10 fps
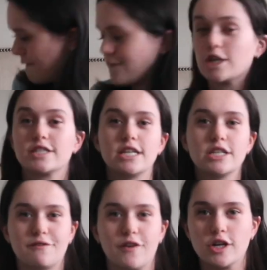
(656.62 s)
first
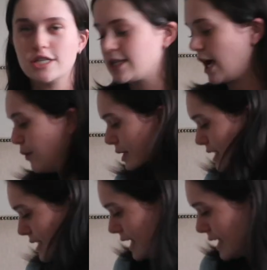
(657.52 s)
things first, I
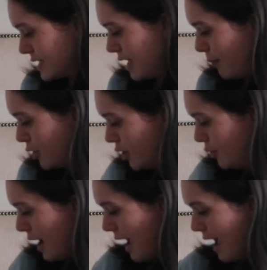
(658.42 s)
went to
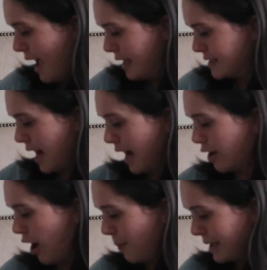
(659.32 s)
DSW and
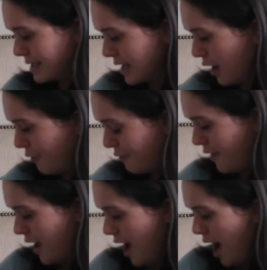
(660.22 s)
I got
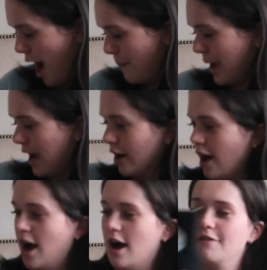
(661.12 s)
myself a
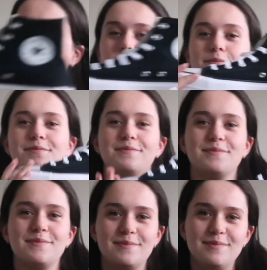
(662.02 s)
pair of
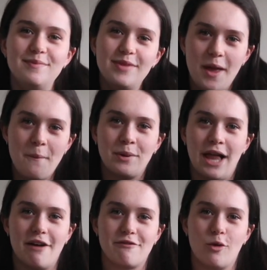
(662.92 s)

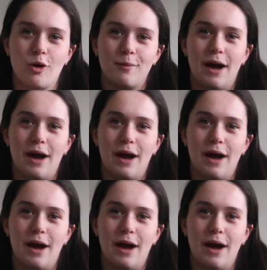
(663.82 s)
platform